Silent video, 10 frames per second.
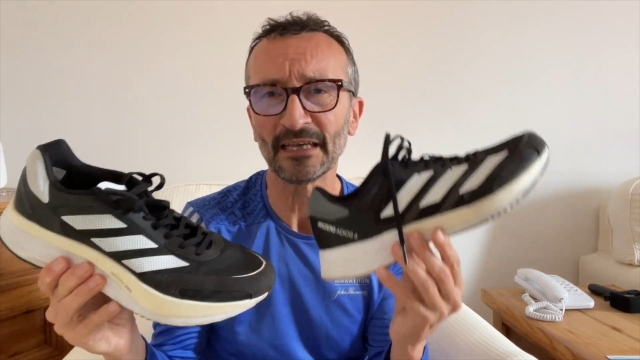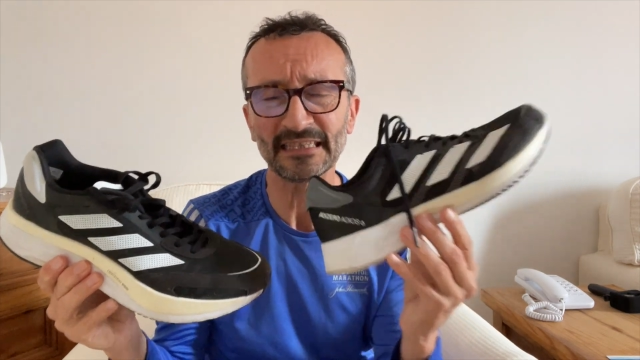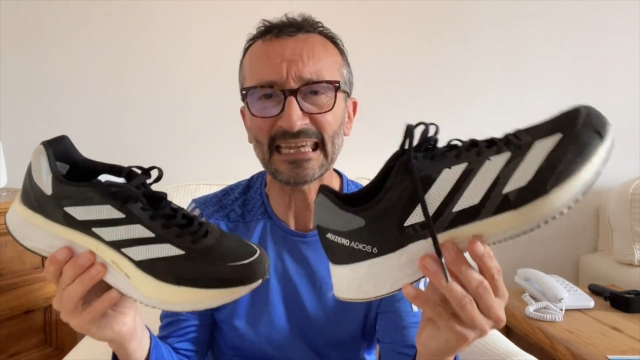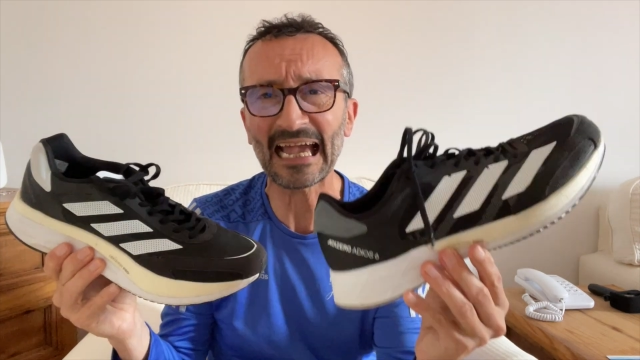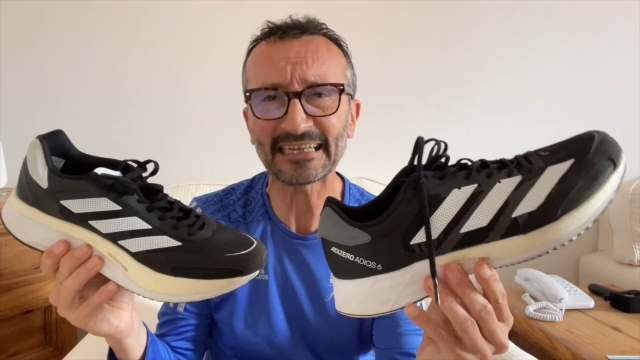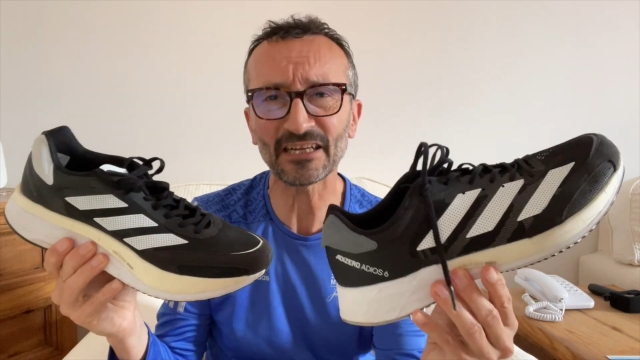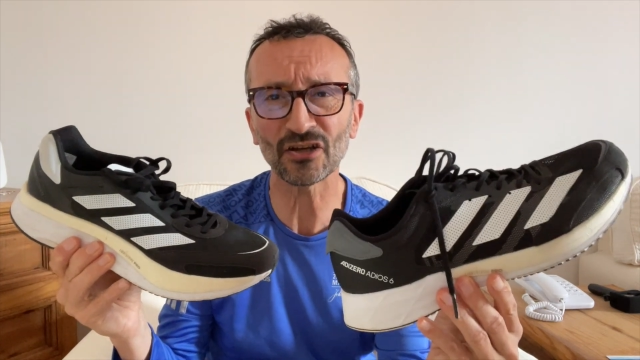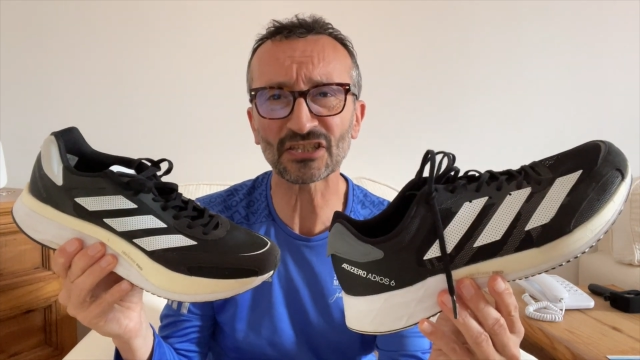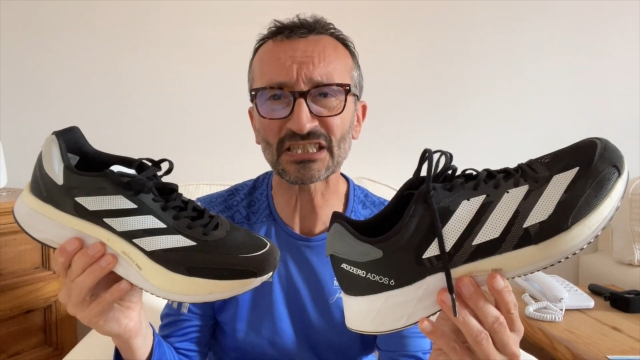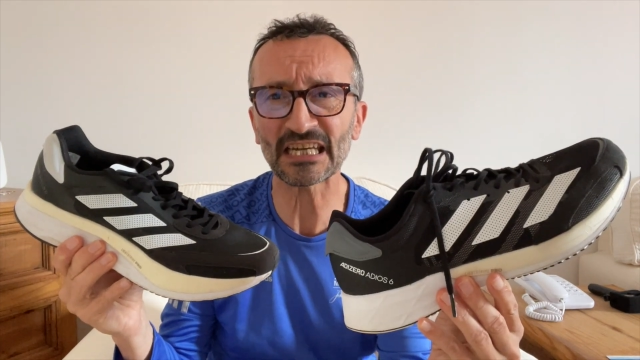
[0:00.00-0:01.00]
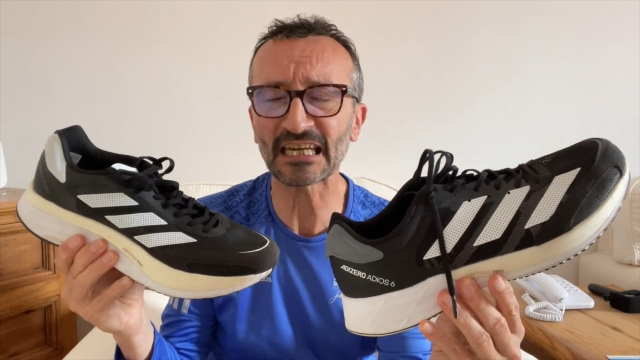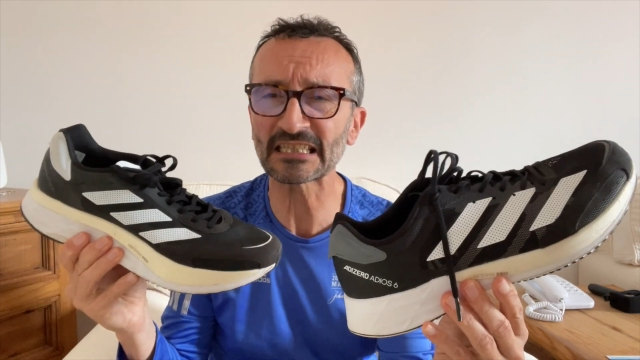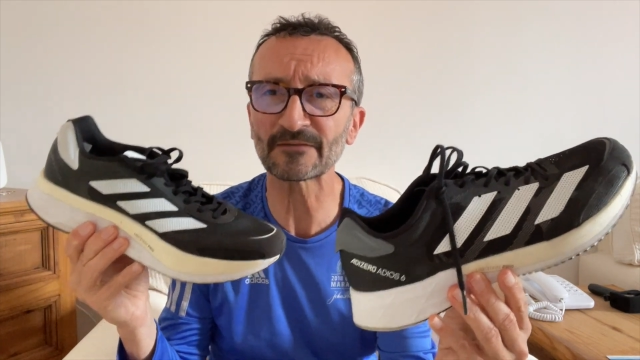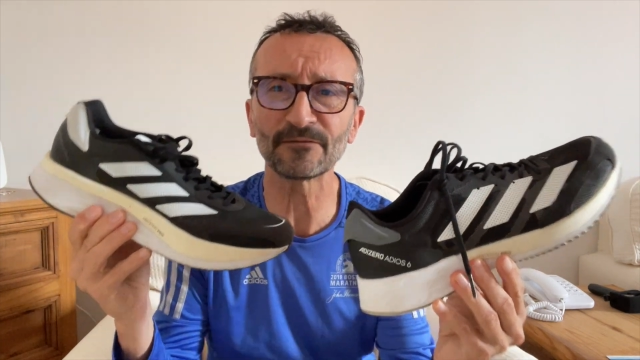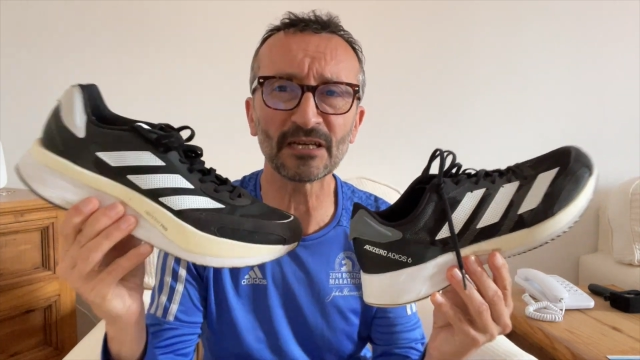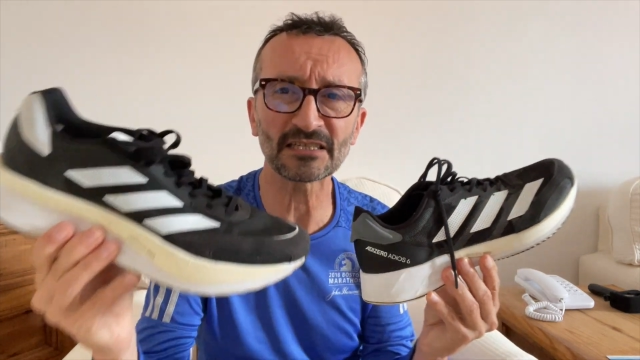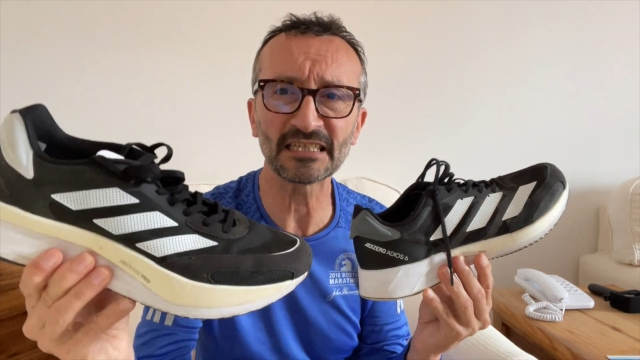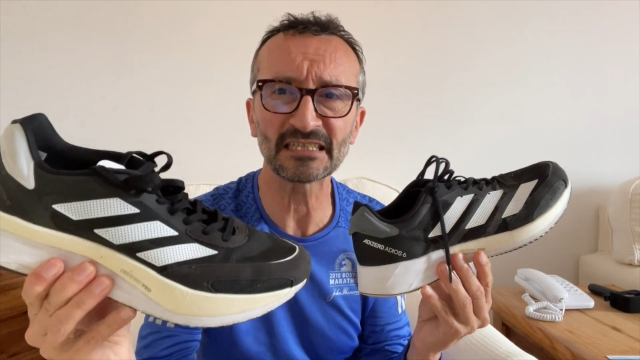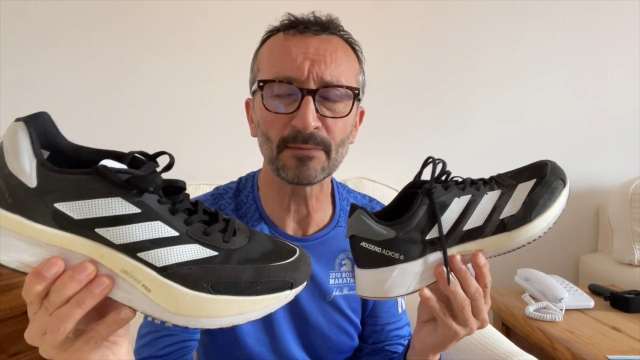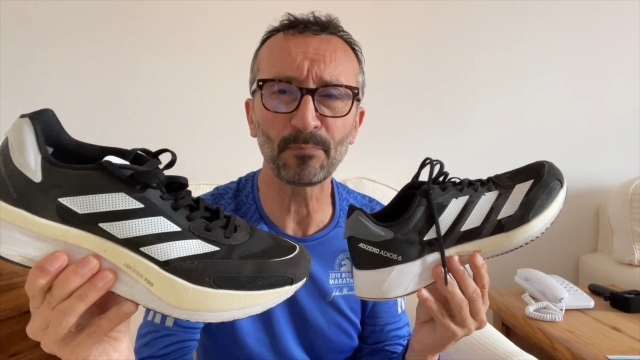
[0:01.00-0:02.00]
the Adios 6
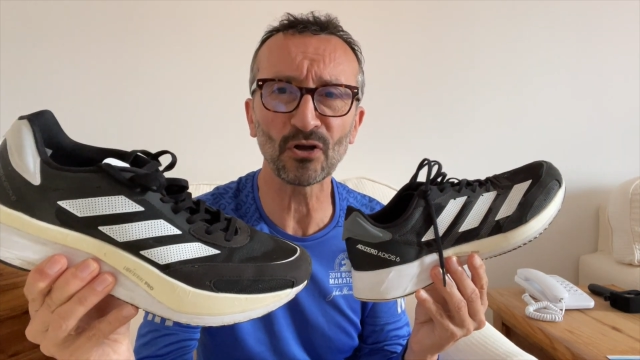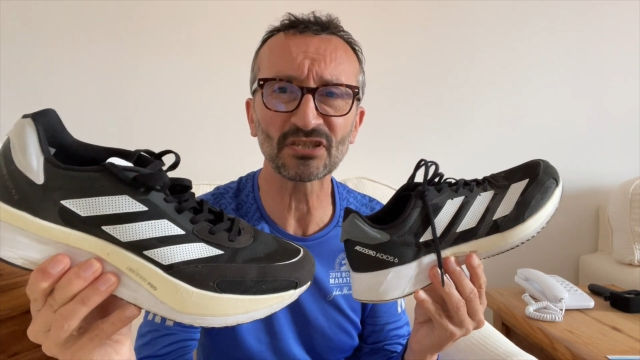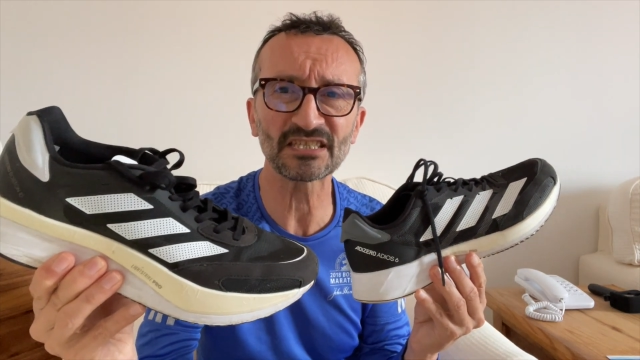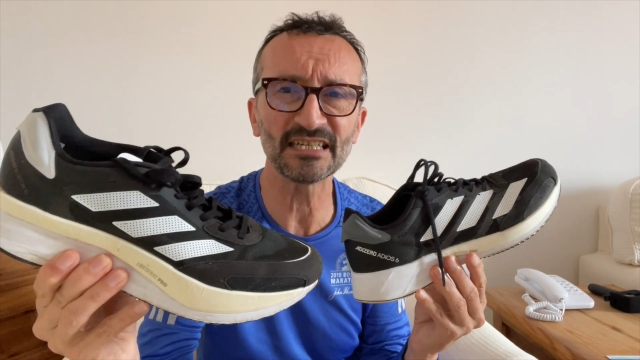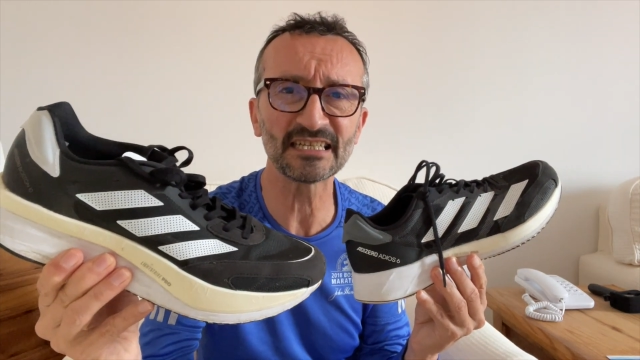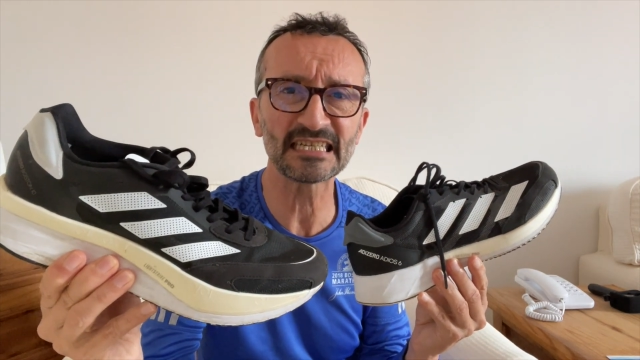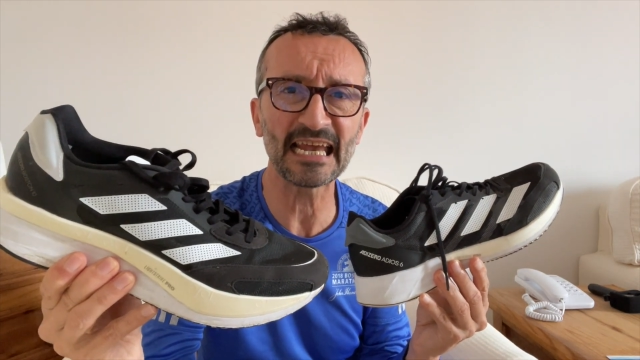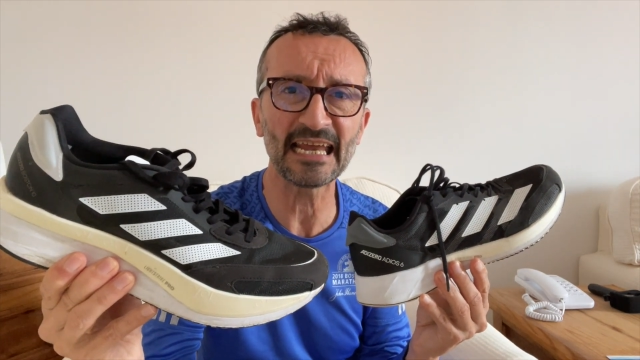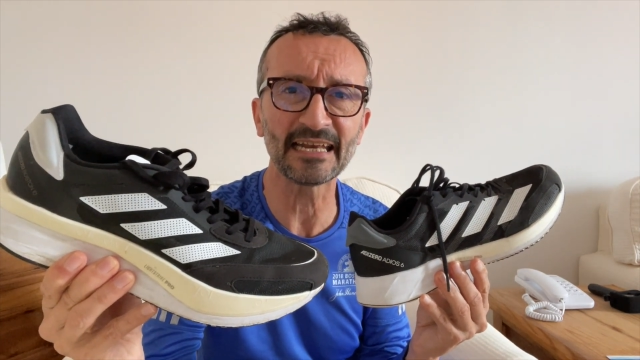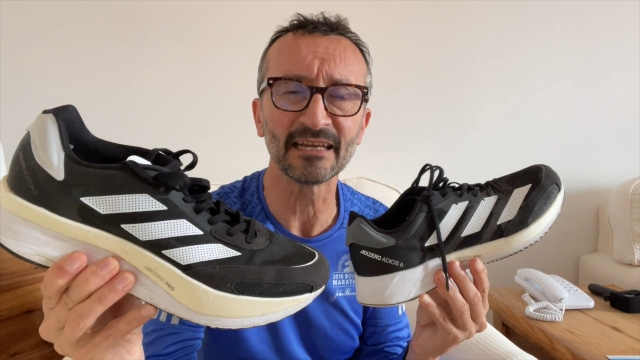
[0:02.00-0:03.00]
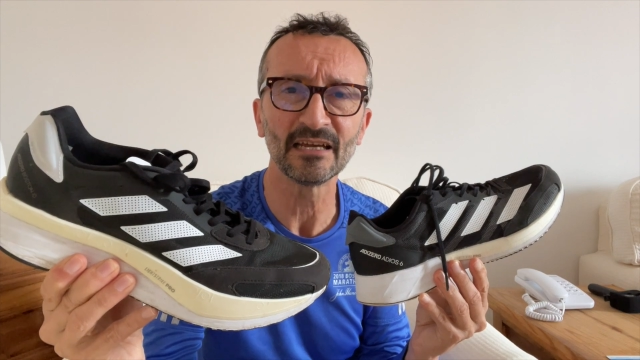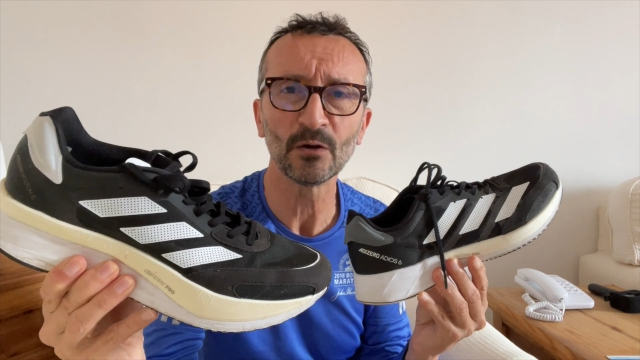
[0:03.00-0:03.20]
versus the Boston 10.